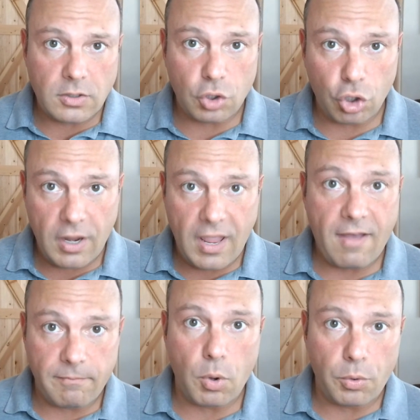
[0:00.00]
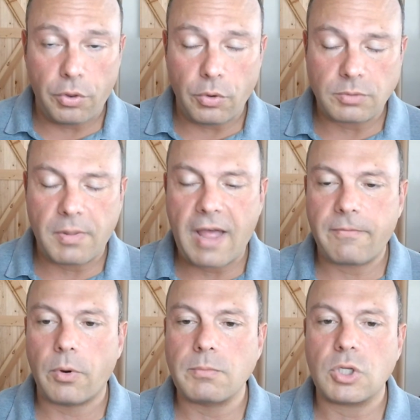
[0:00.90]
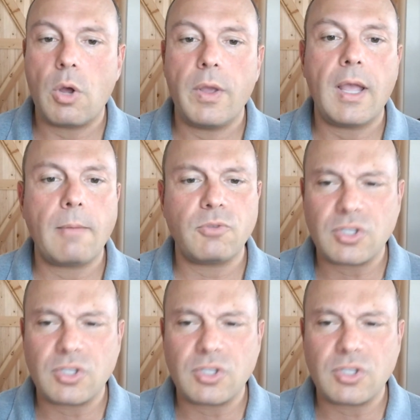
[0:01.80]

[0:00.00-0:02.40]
So you're going to have both of those platforms going.